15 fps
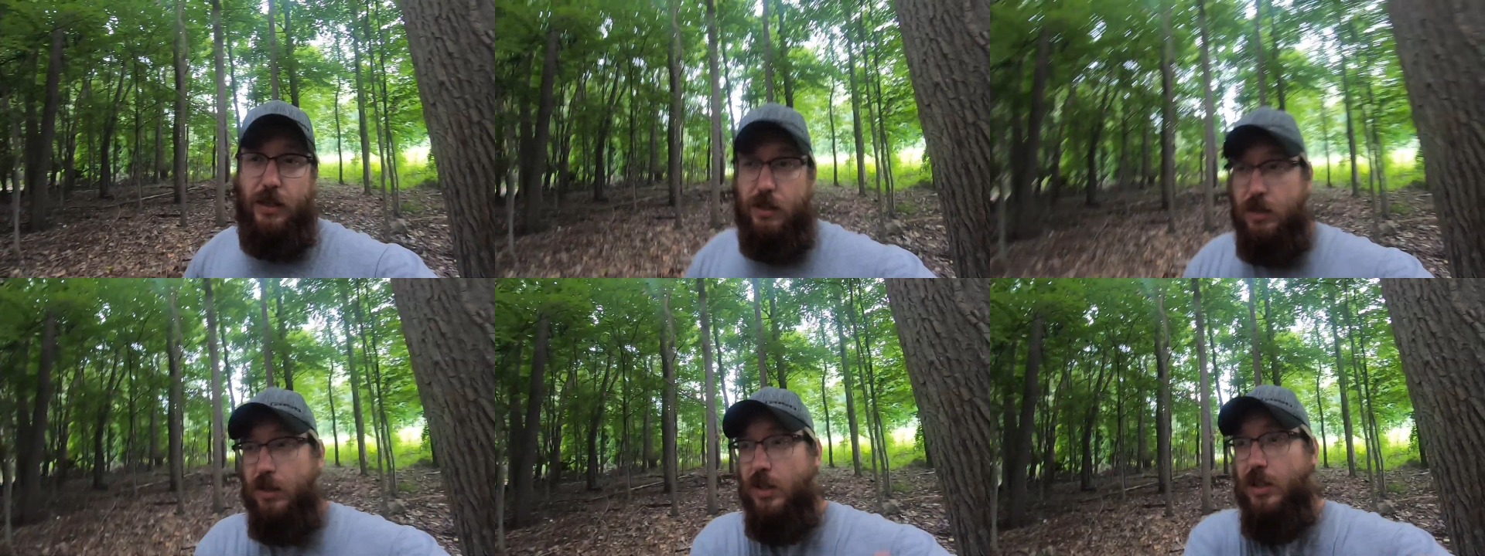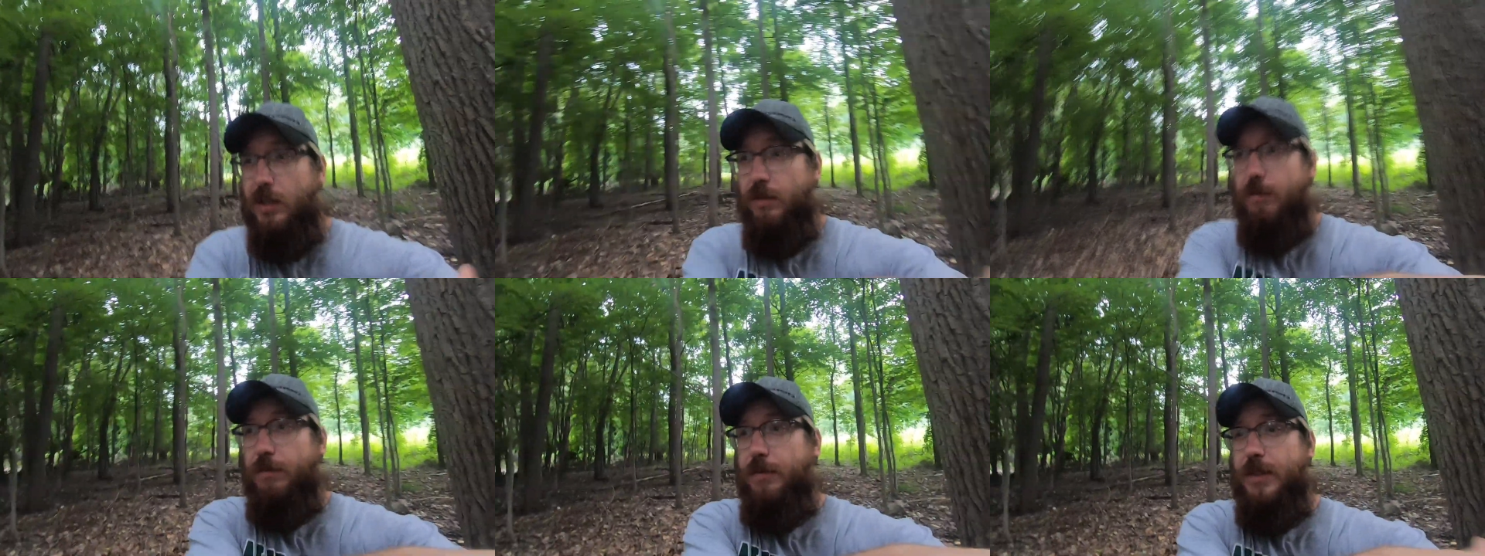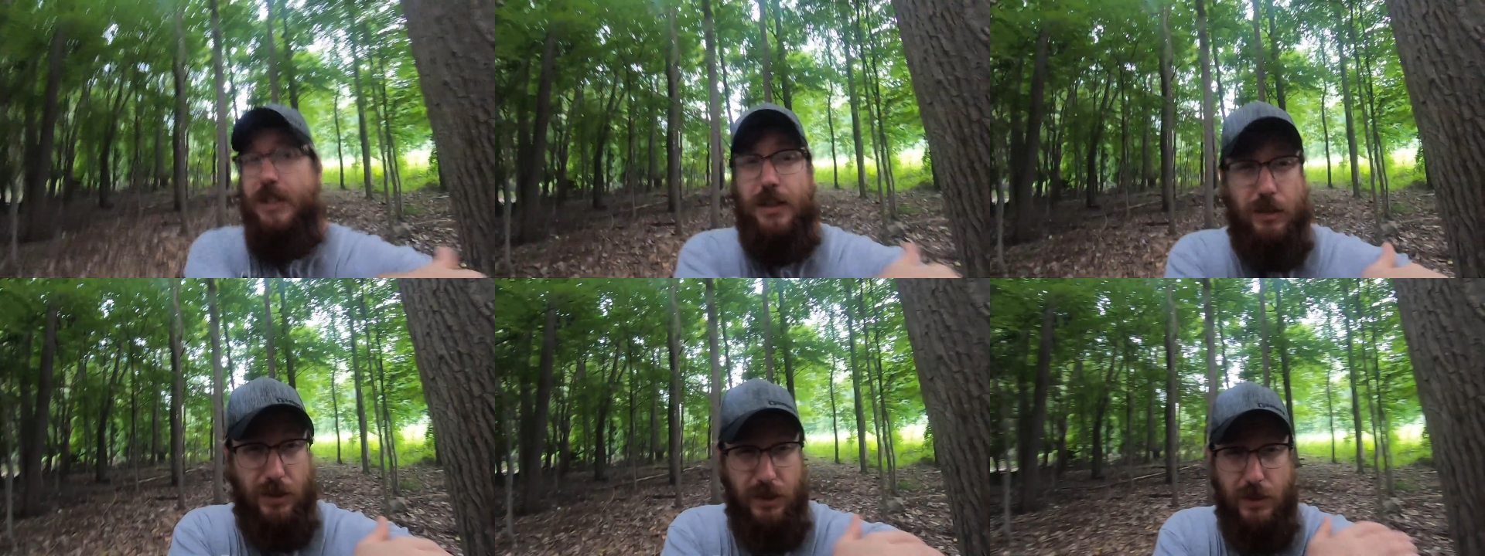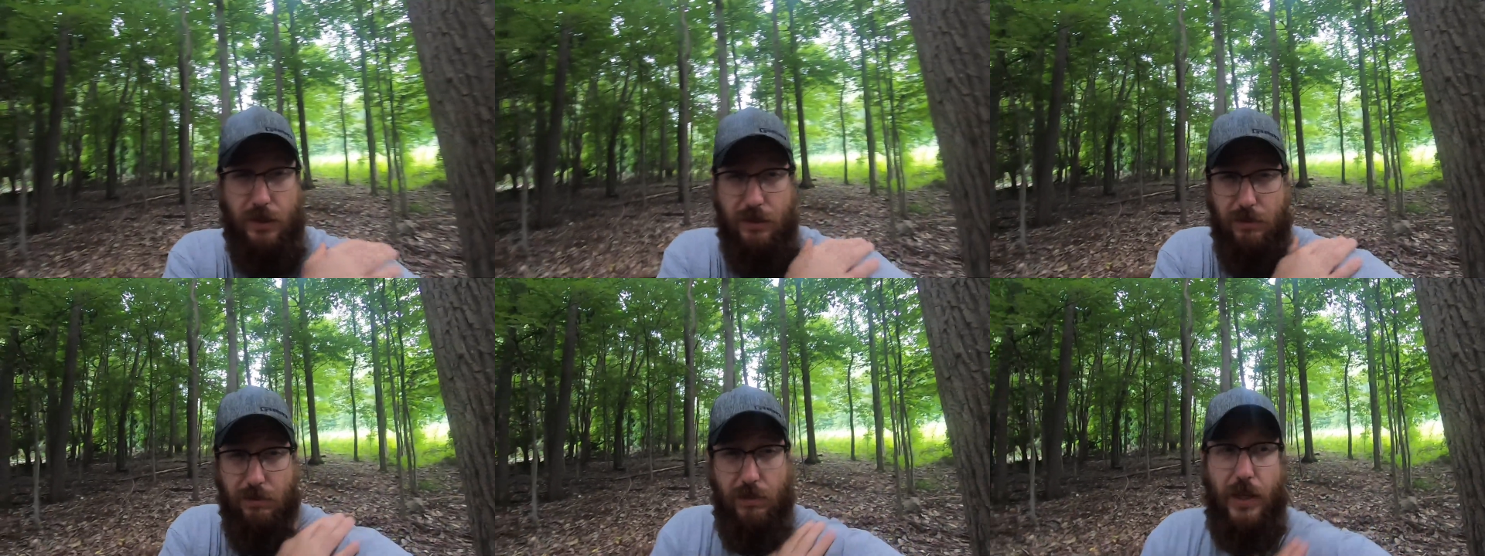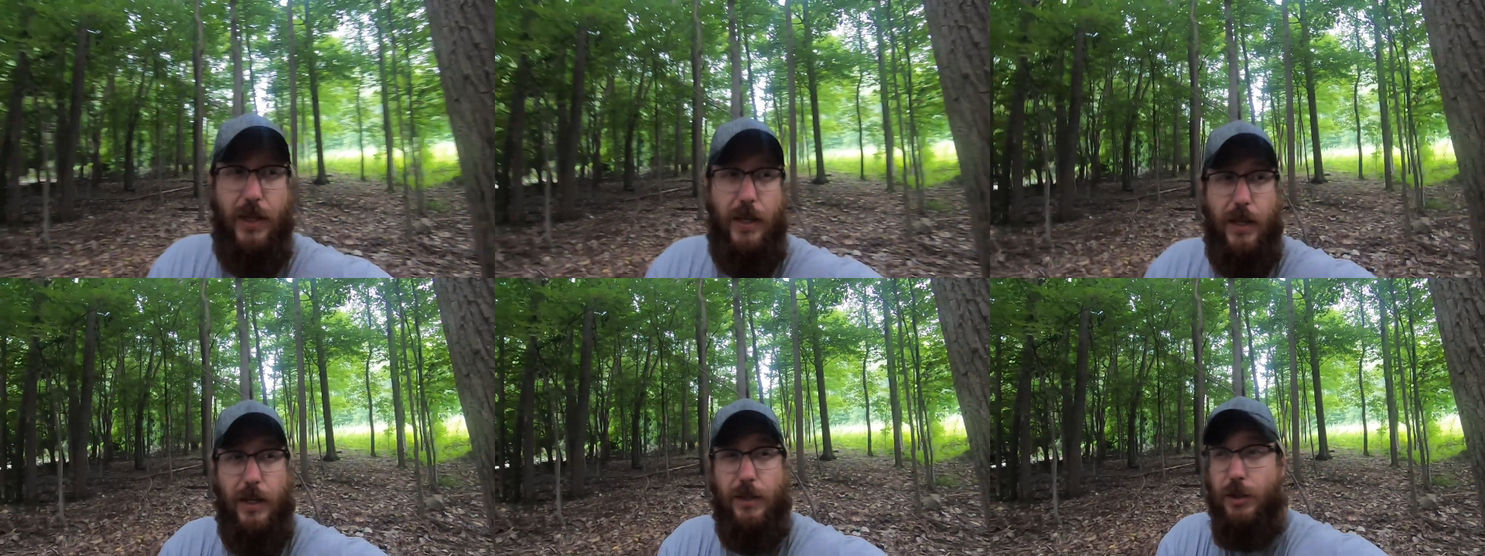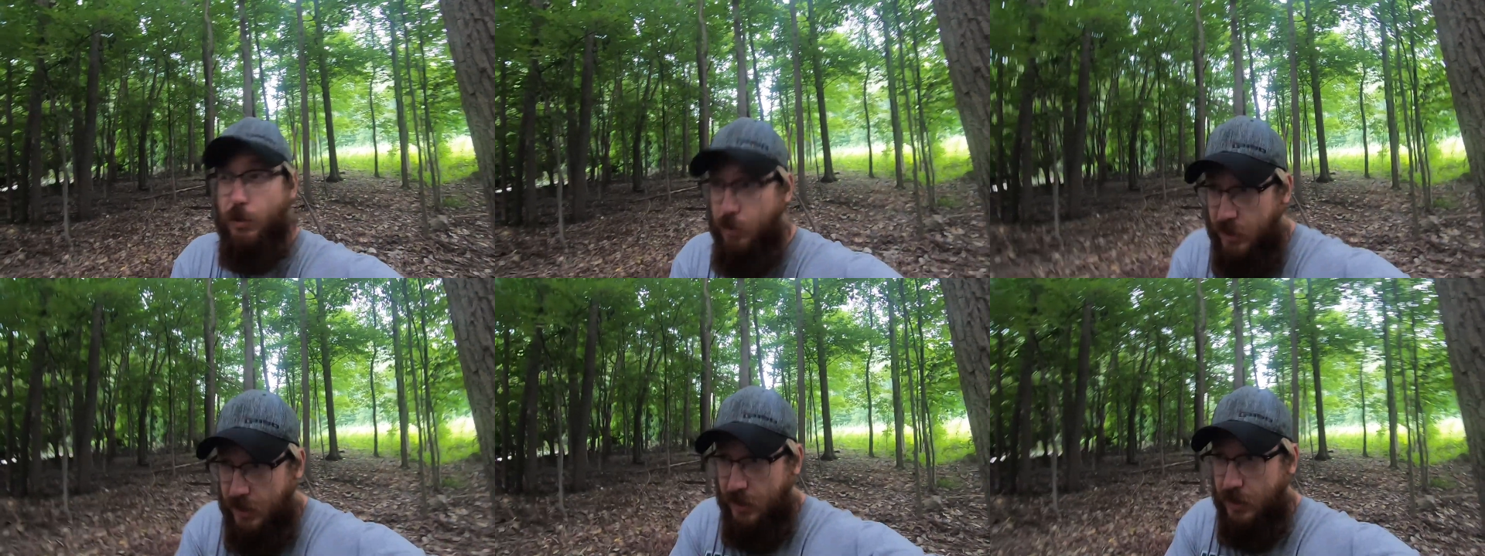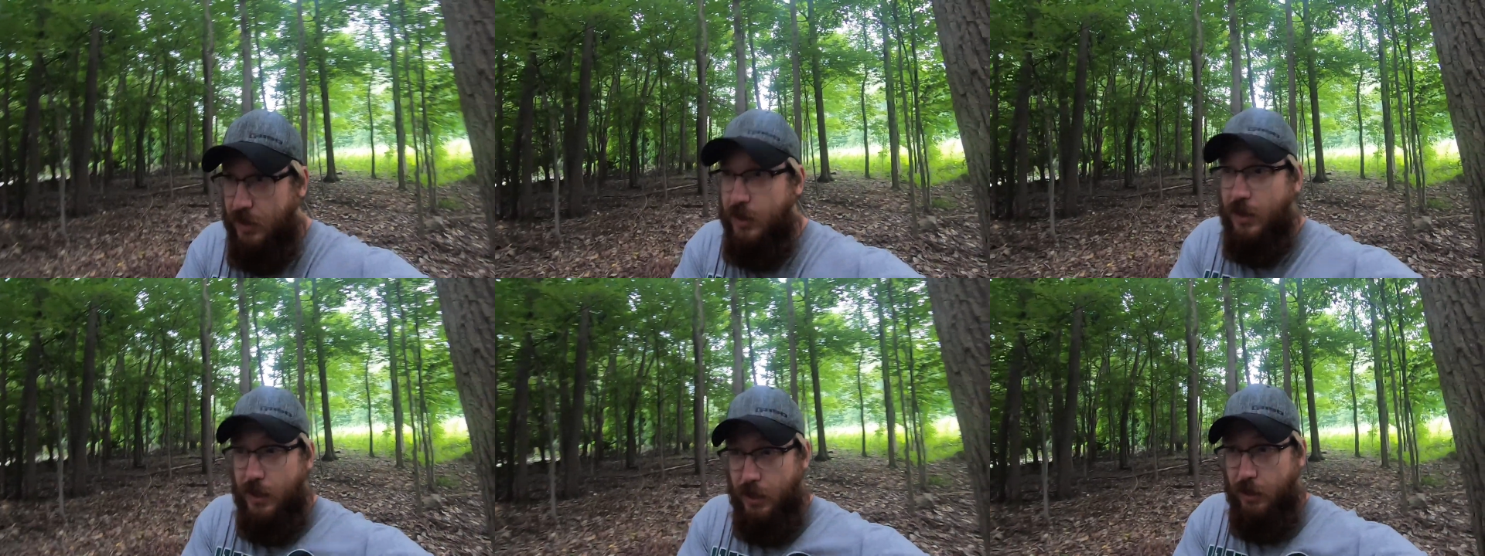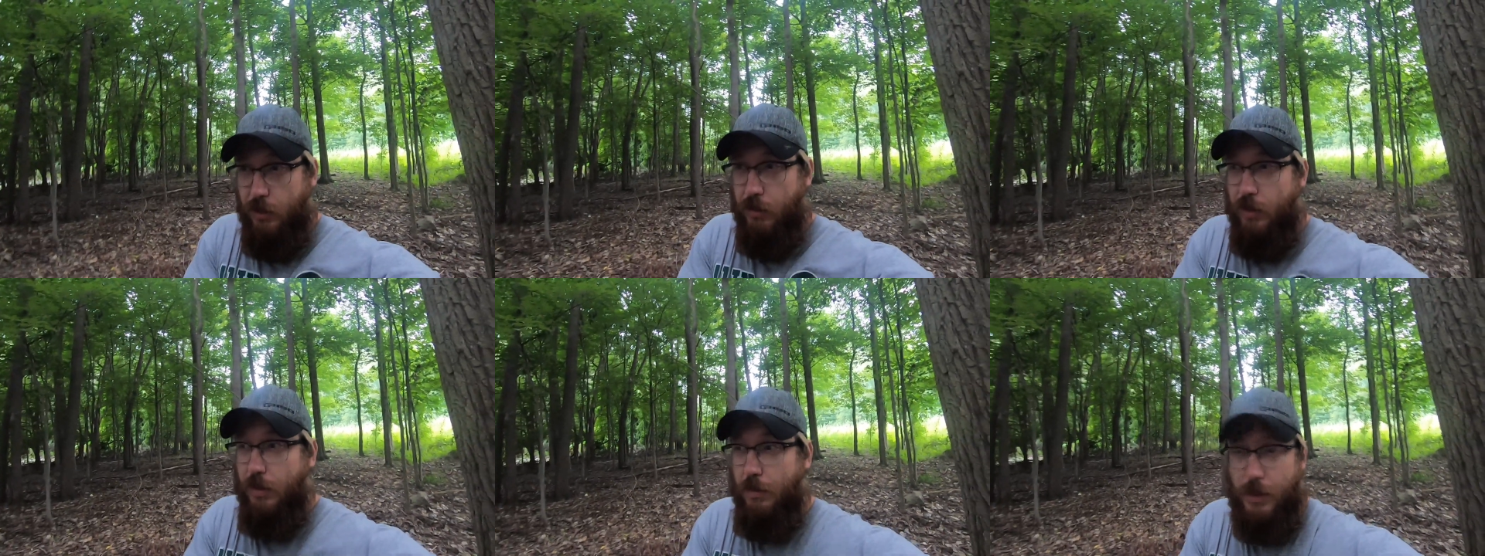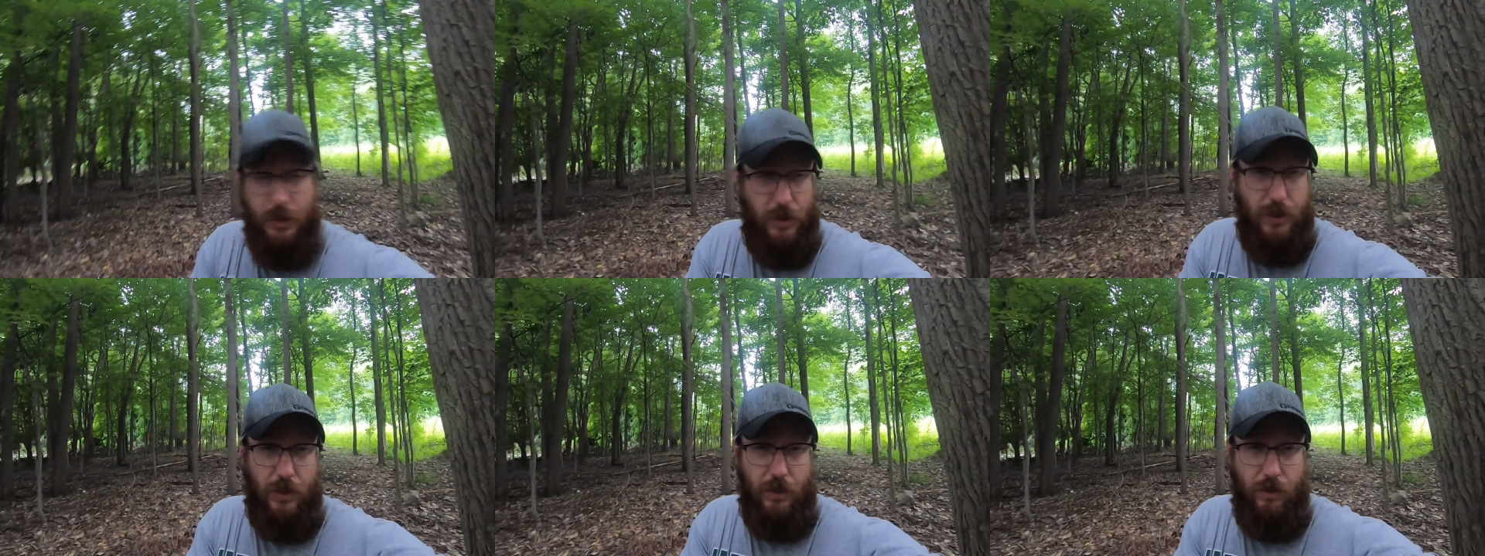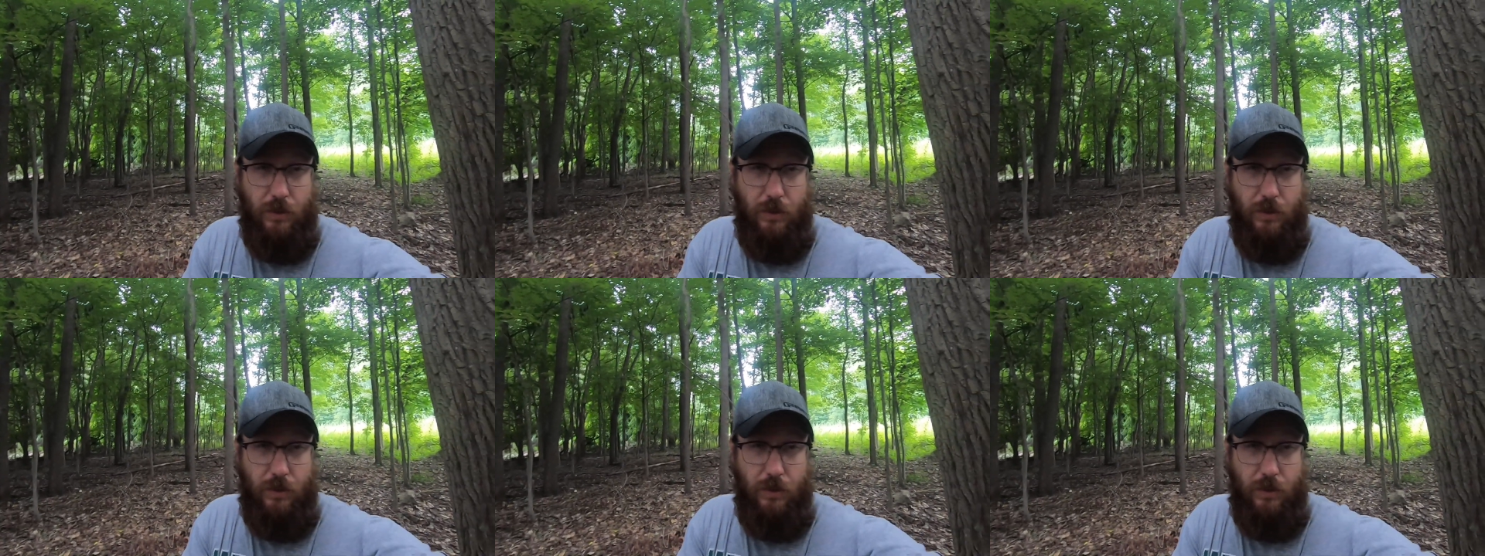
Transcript: of teal season and goose season here in Michigan.